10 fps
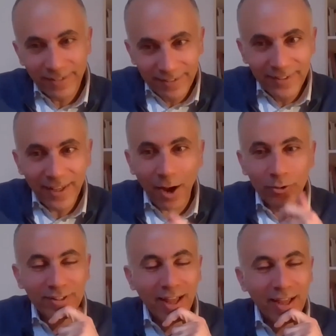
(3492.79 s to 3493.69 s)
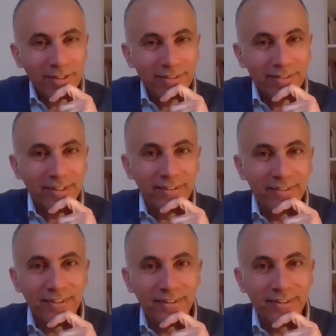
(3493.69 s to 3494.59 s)
I see our time is
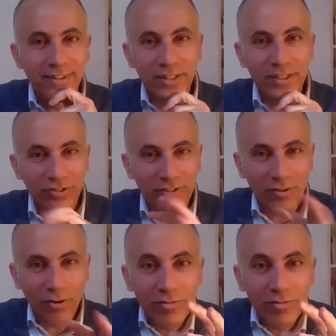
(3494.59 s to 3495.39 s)
is uh, is finishing,